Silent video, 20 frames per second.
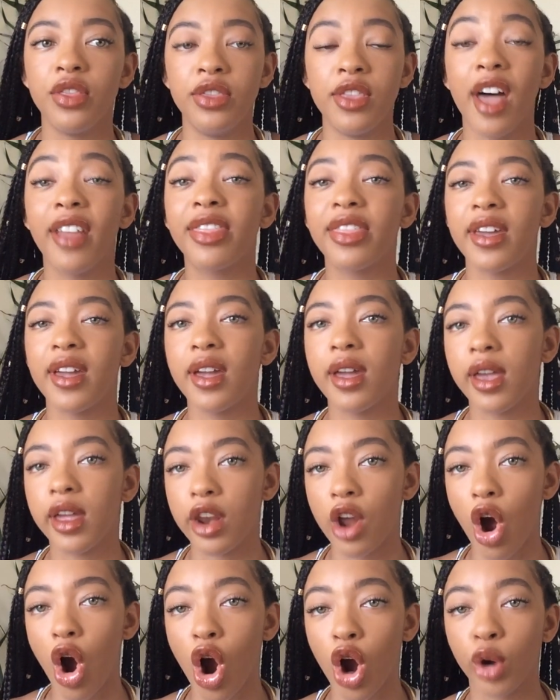nothing
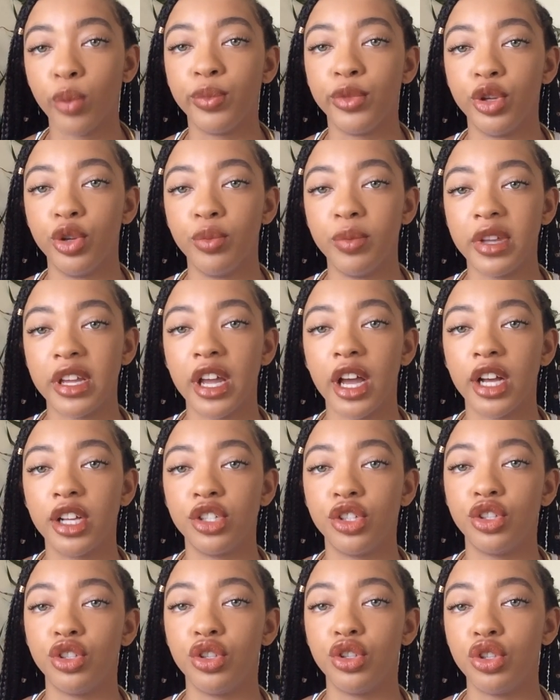can harm you, because